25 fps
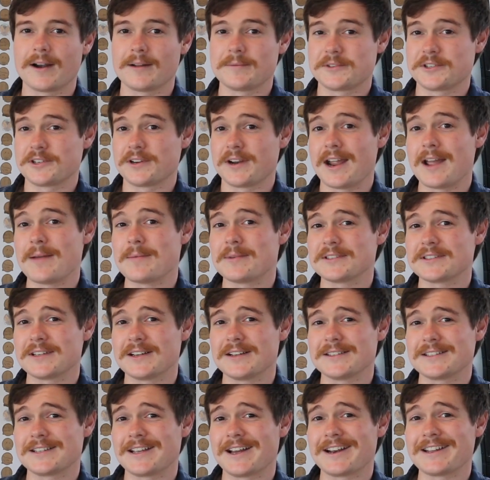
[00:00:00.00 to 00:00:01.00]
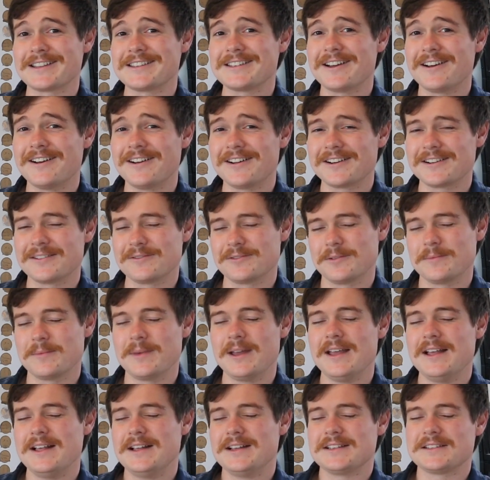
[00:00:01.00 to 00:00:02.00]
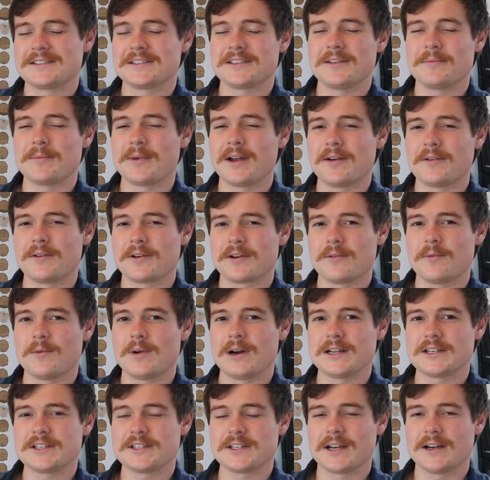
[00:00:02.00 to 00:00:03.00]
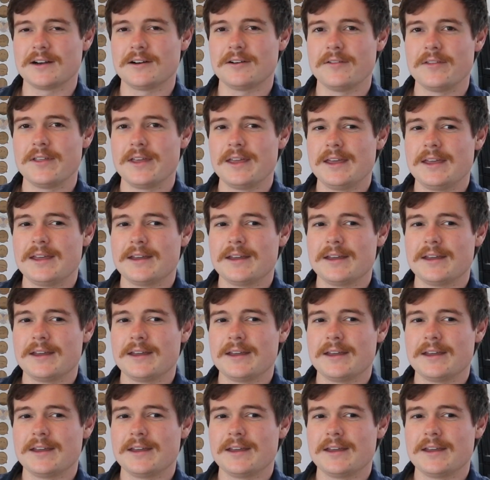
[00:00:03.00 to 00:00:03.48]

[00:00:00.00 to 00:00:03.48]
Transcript: I'm sure Amazon's got a ton of them, so you might want to watch out.